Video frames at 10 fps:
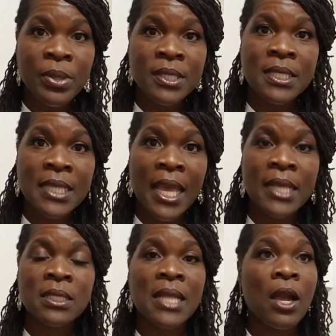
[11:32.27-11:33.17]

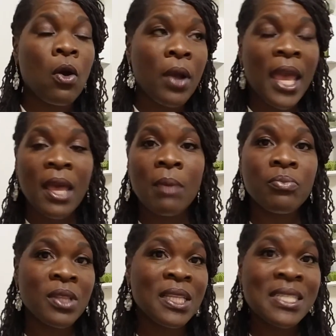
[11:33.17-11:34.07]
stance. Like, okay, at
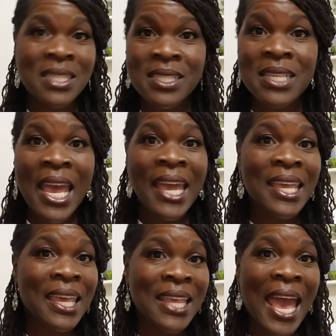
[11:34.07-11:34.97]
least this
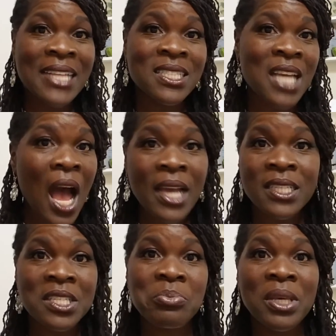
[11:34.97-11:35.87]
cat's talking
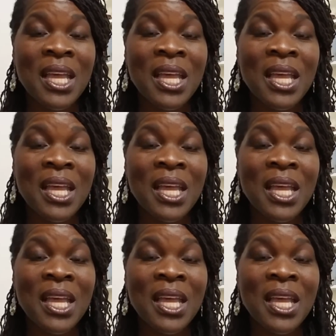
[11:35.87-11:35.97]
to me.